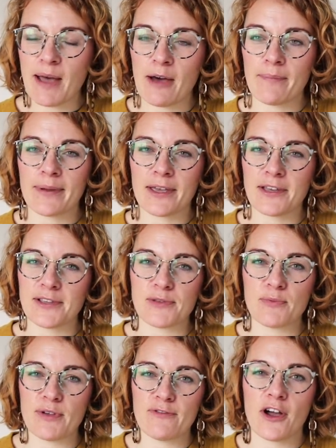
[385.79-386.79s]
about
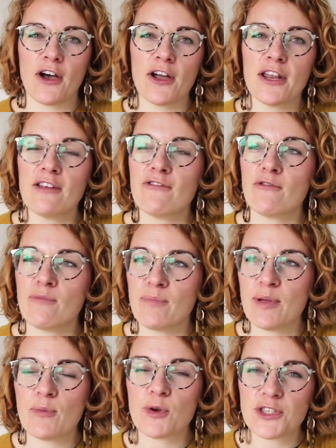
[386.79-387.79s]
because we've kind of
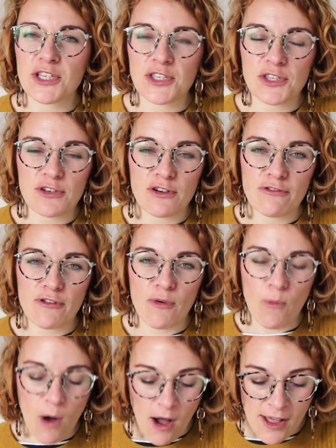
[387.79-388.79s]
been wanting to do it for a
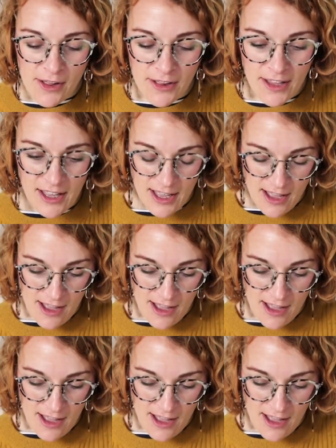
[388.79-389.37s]
while.